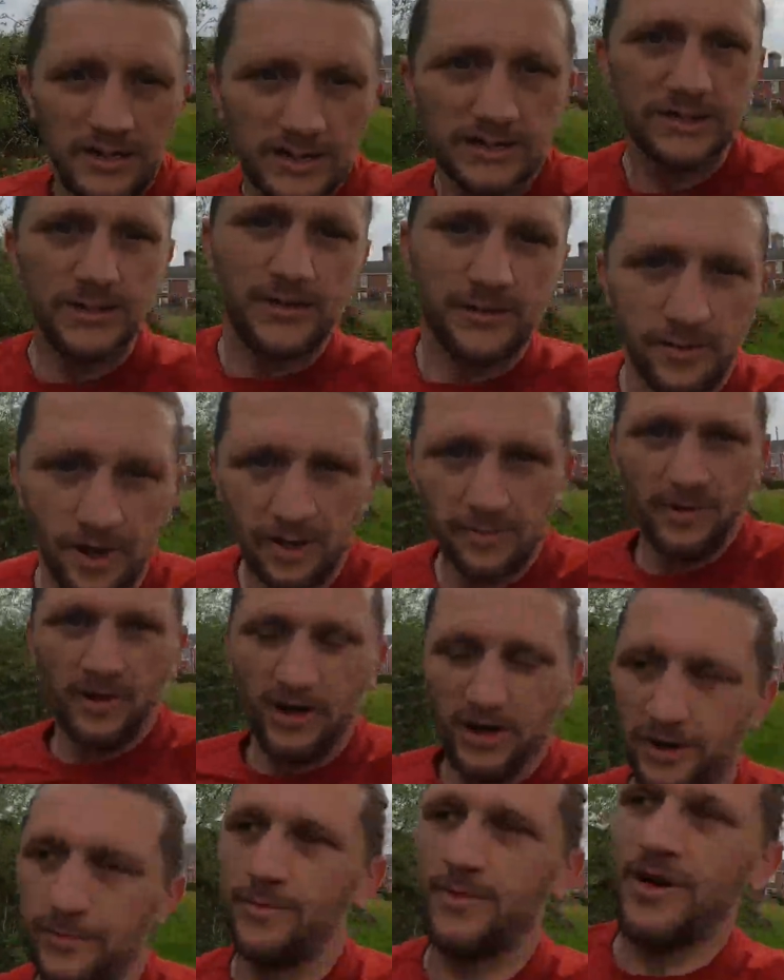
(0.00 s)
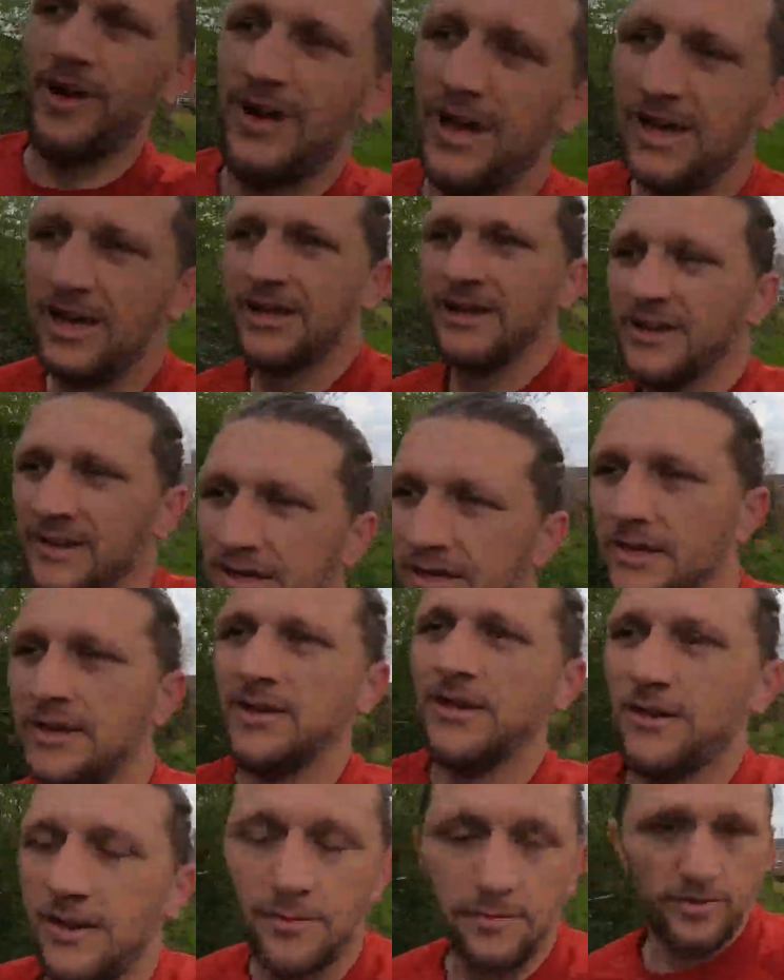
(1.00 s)
So at the moment I'm
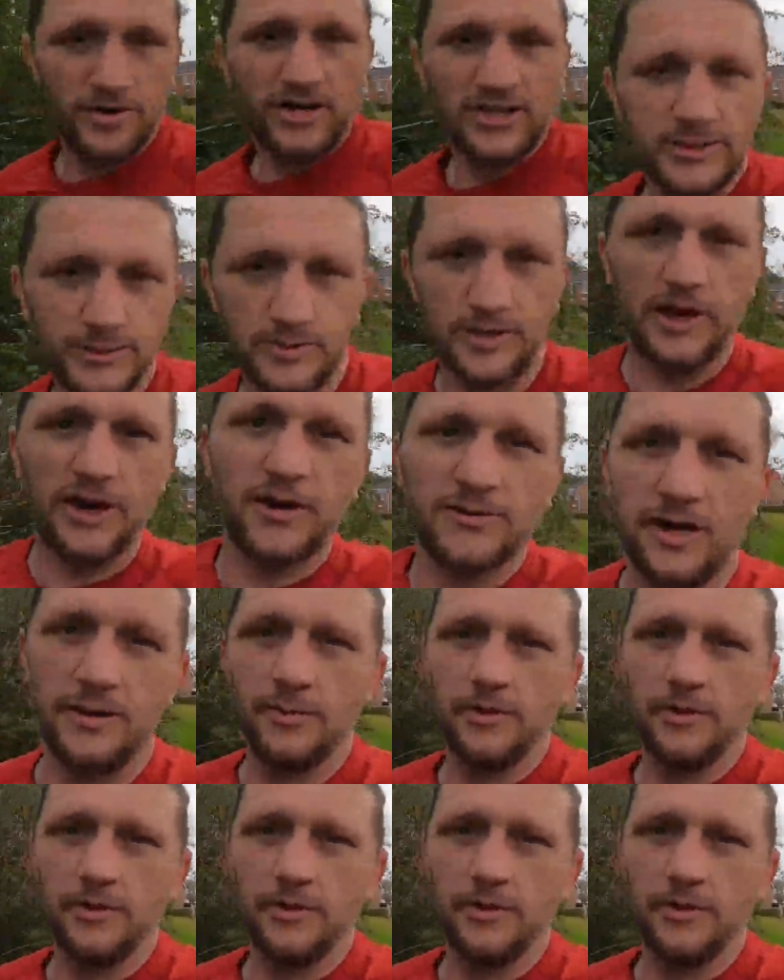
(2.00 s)
impressed with the heart